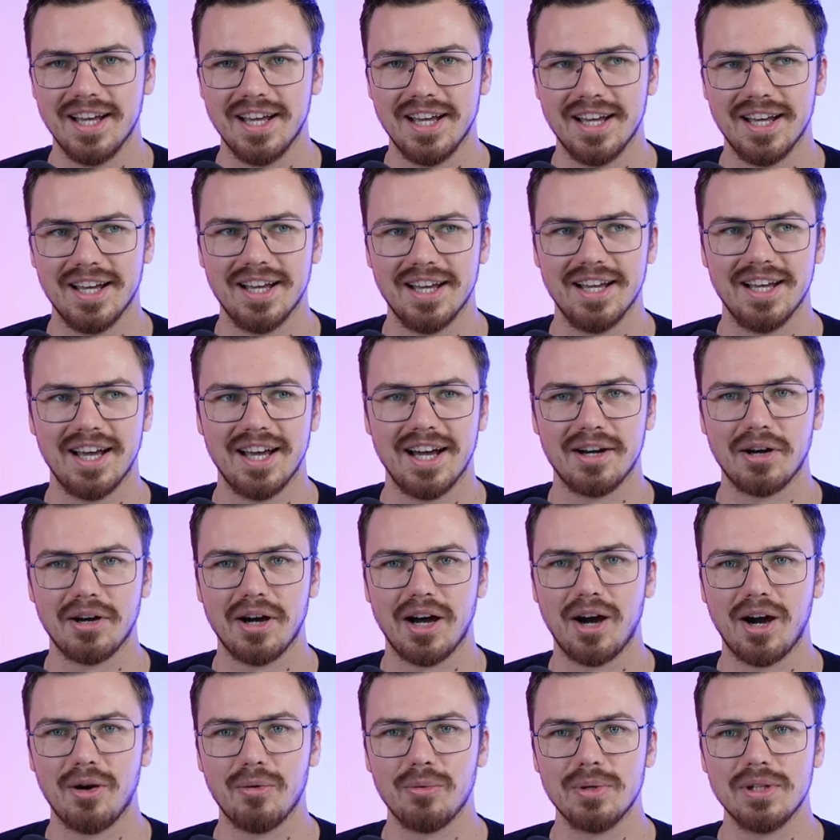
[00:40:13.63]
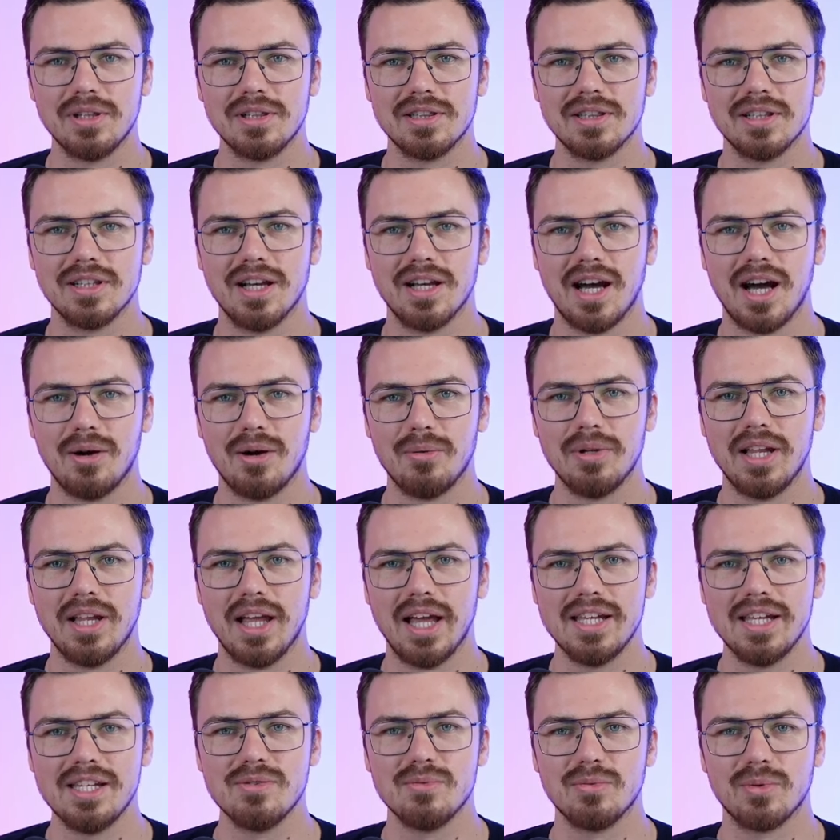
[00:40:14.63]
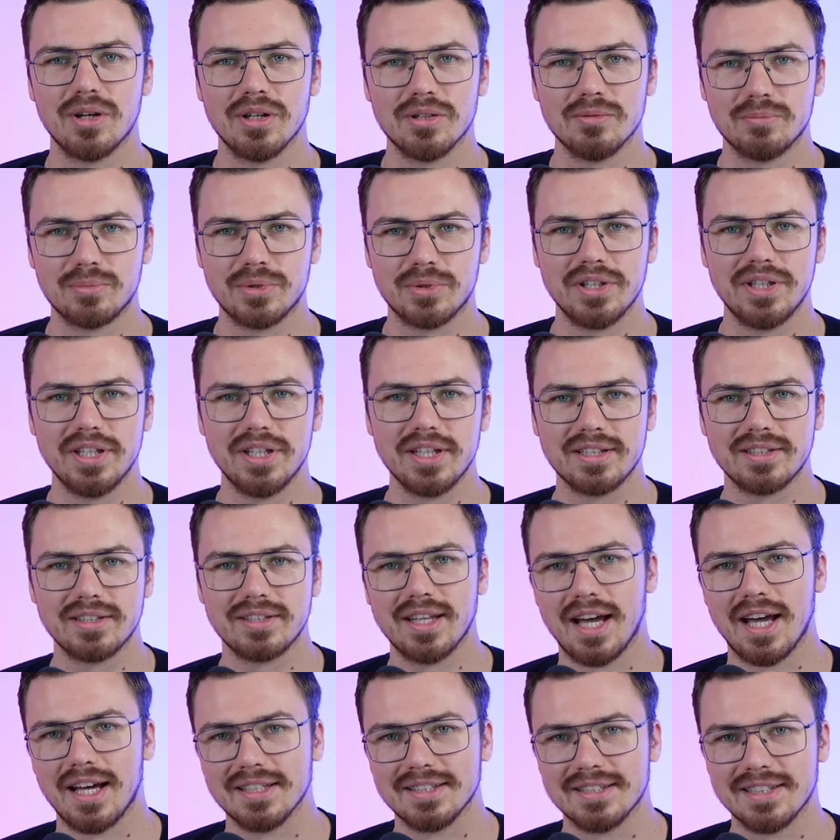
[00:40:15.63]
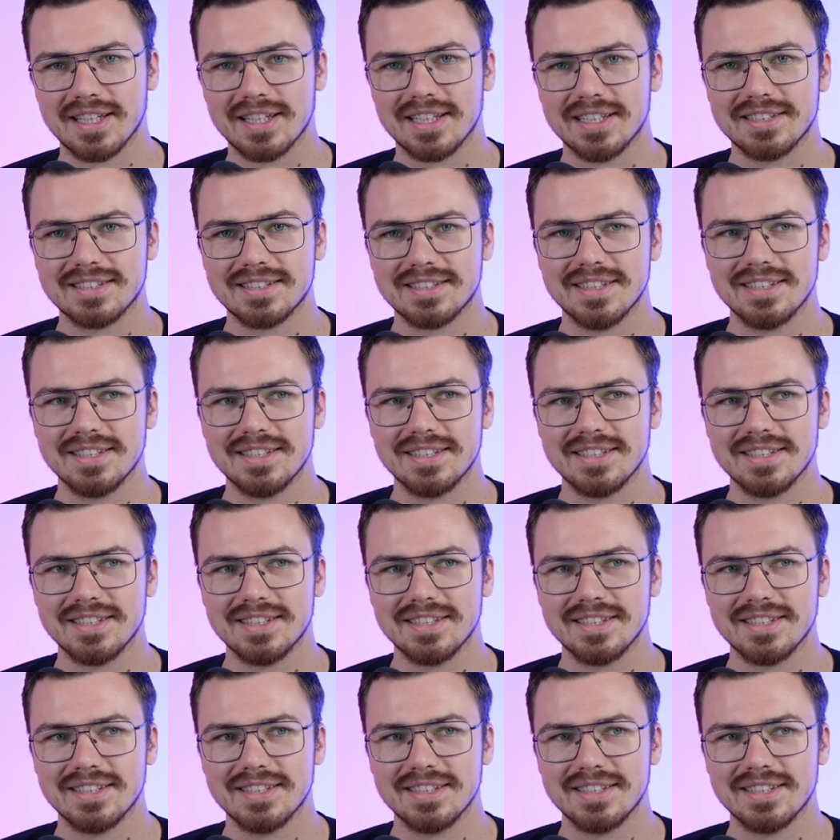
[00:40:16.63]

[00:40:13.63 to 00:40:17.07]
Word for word: How will anyone predict that? Like,